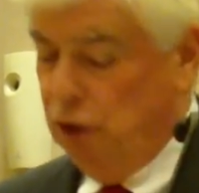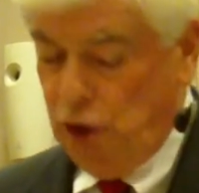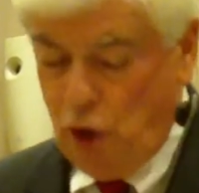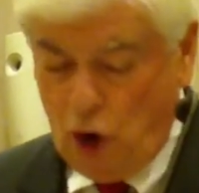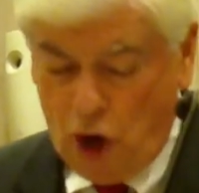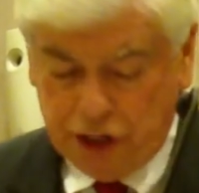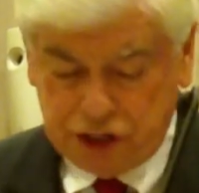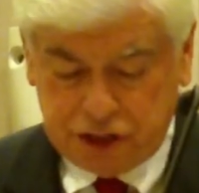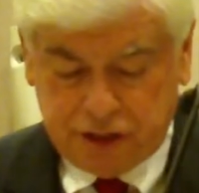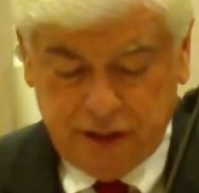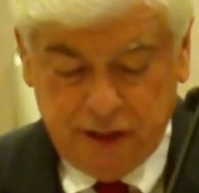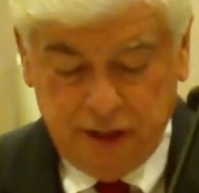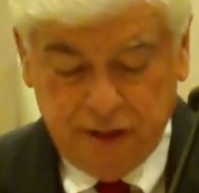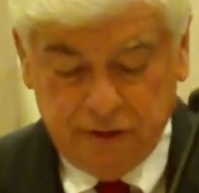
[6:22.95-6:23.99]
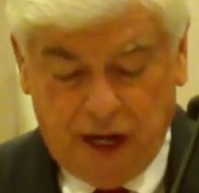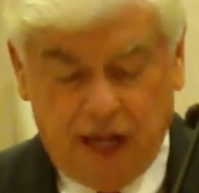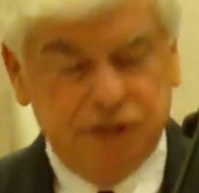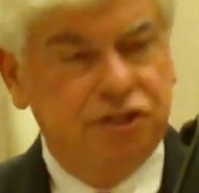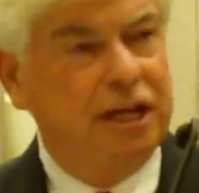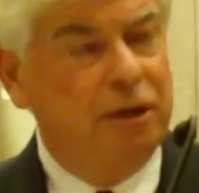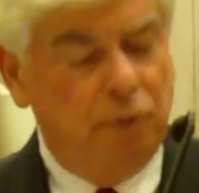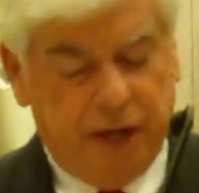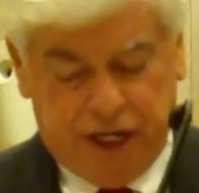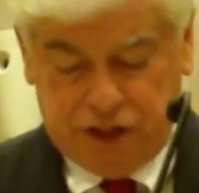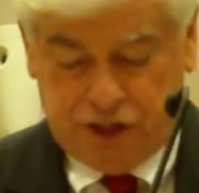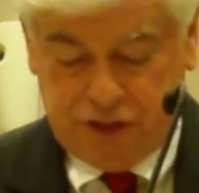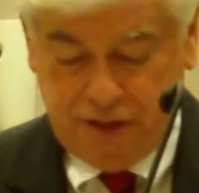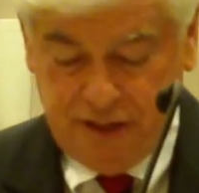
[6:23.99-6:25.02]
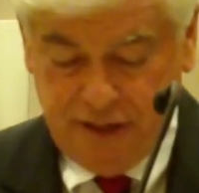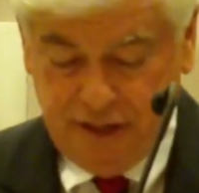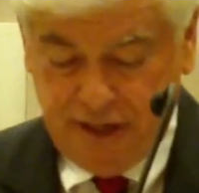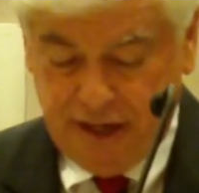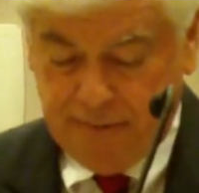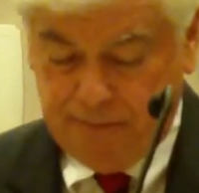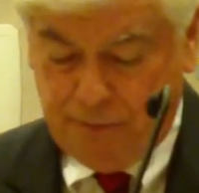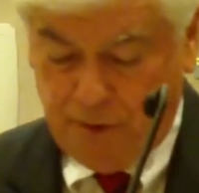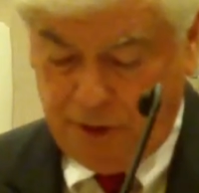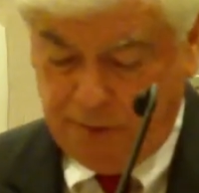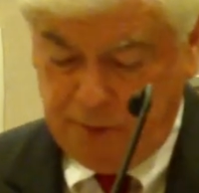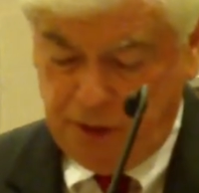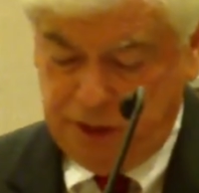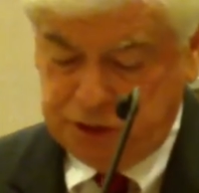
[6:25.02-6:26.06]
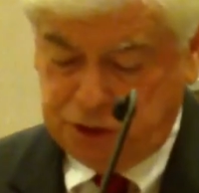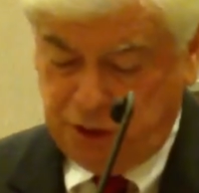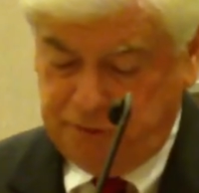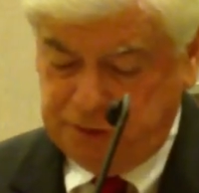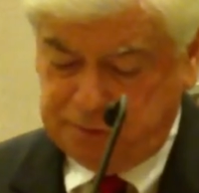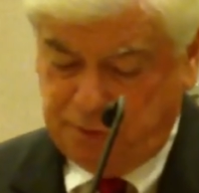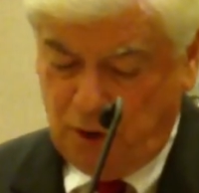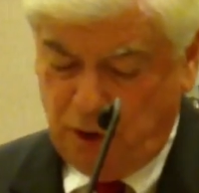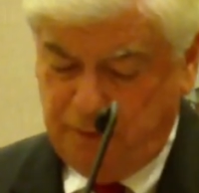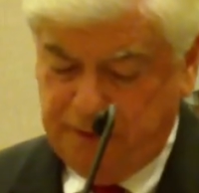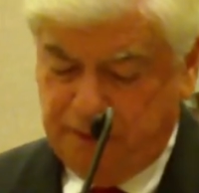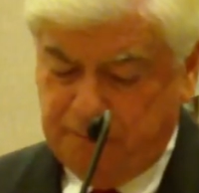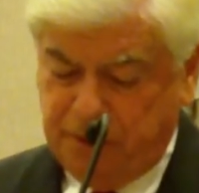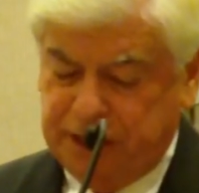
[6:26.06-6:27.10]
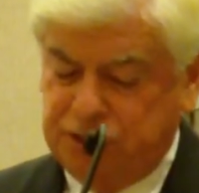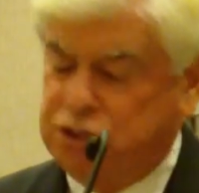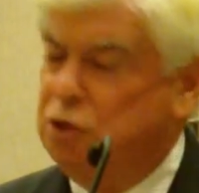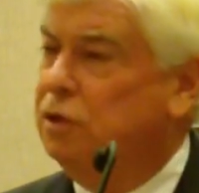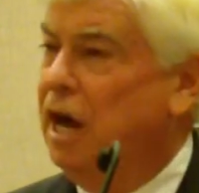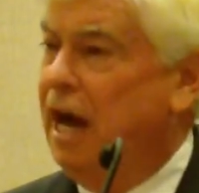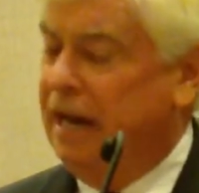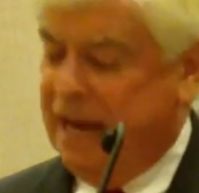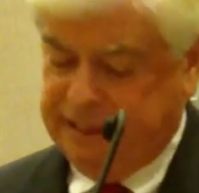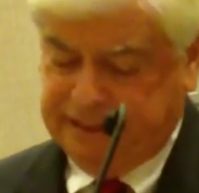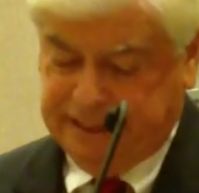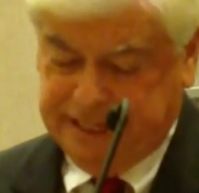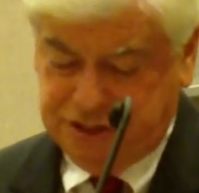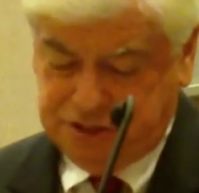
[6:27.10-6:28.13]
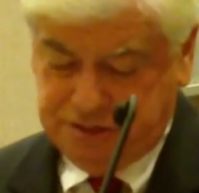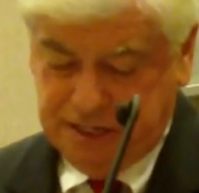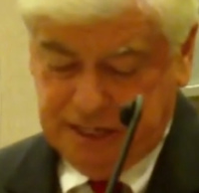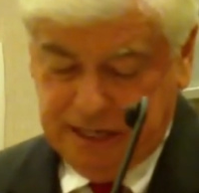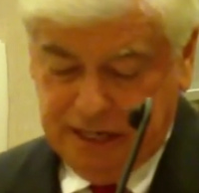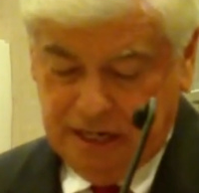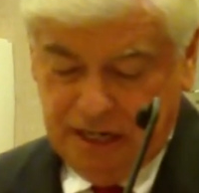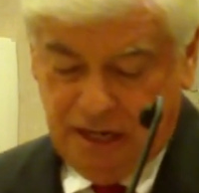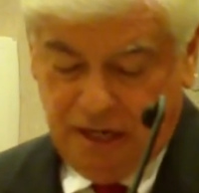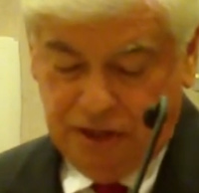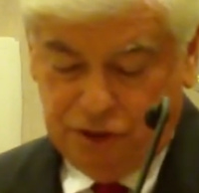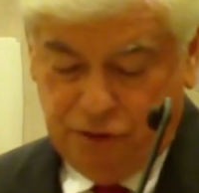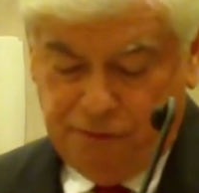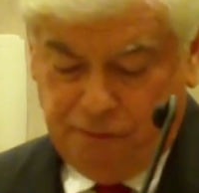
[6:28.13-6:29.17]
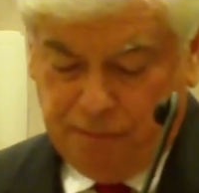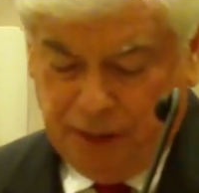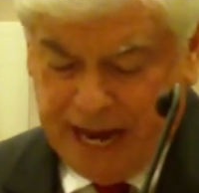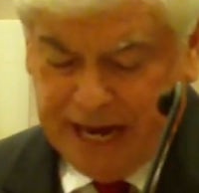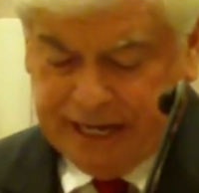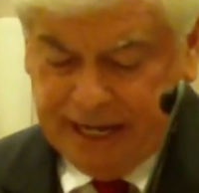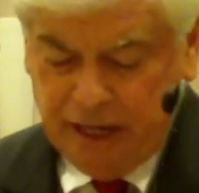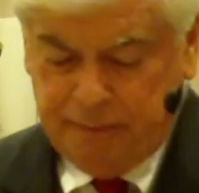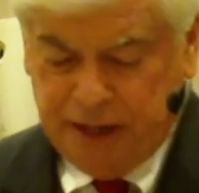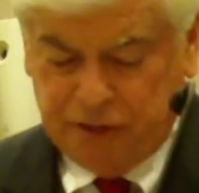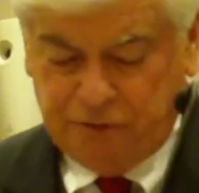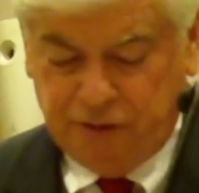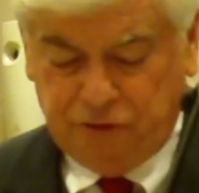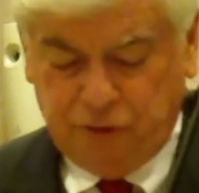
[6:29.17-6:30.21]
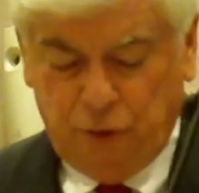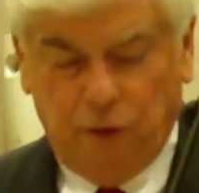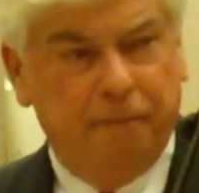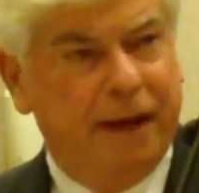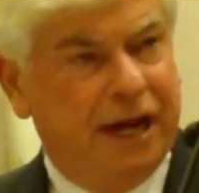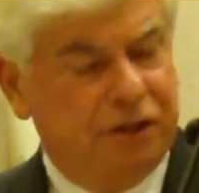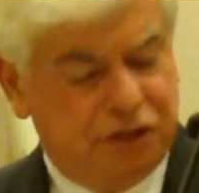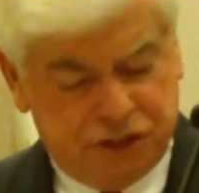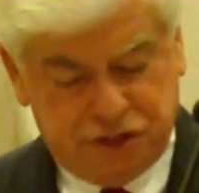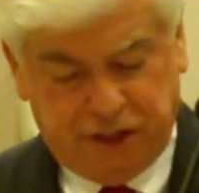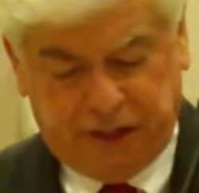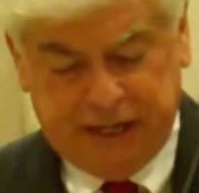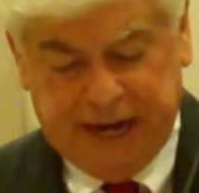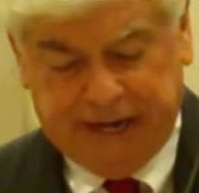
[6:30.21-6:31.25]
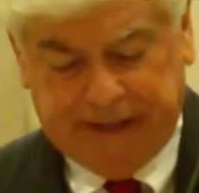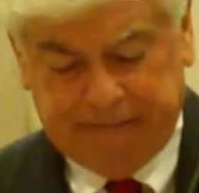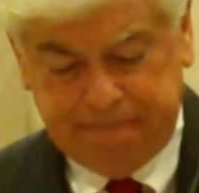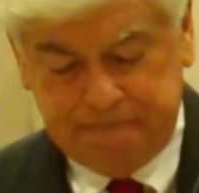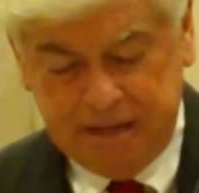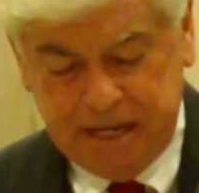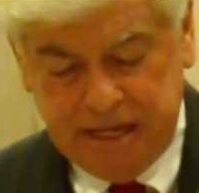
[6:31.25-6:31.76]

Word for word: launched the Husky Reach, a community service program that brings UConn athletes uh, to Verplanck Elementary School in Manchester, Connecticut,